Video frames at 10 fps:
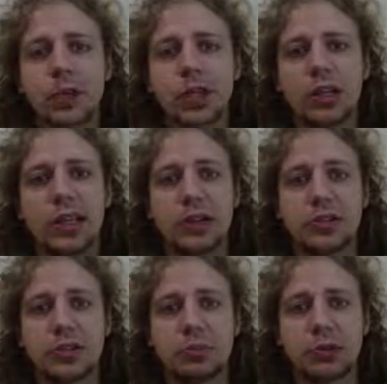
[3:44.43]
Yeah, so
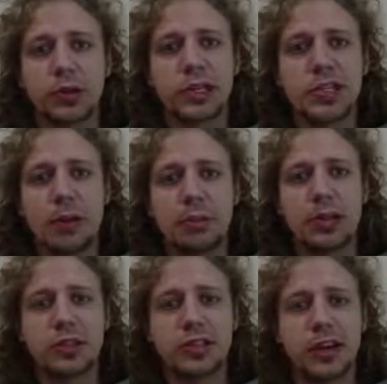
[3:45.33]
some trades happened in
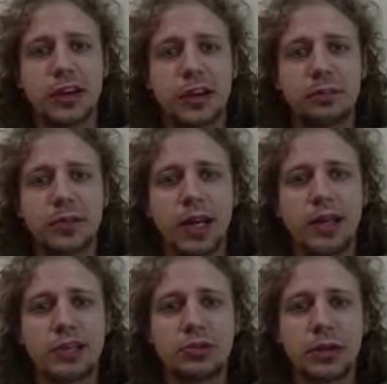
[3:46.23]
the center, and
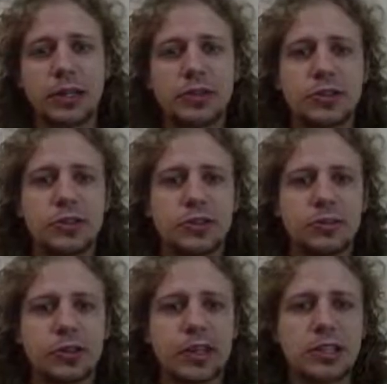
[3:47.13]
these trades,
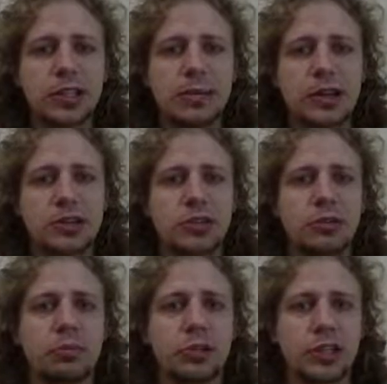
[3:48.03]
you could easily imagine
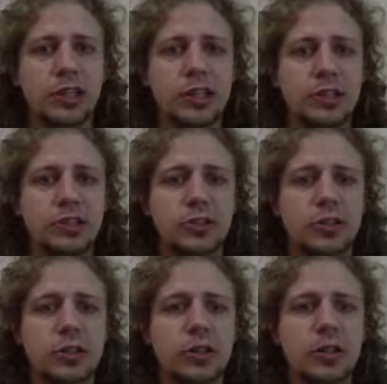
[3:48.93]
someone pushing these,
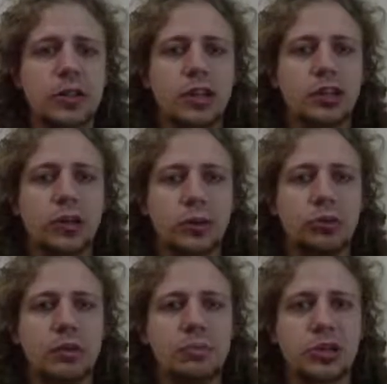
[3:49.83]
they call them
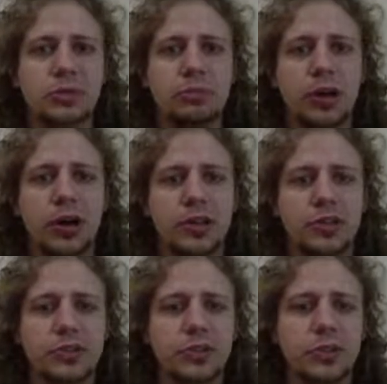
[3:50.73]
queen bishop
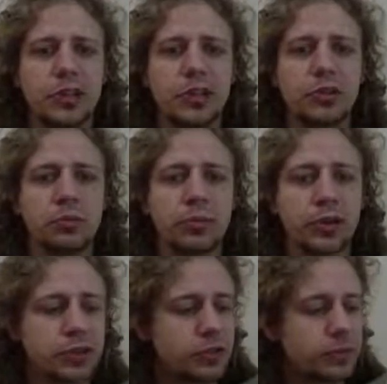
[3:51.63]
pawns in the old
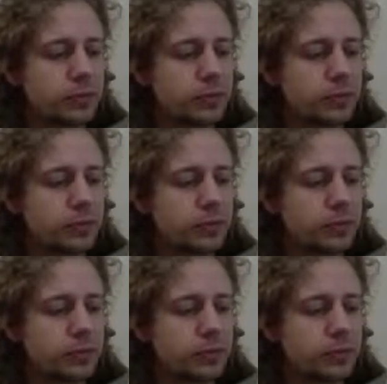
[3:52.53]
books,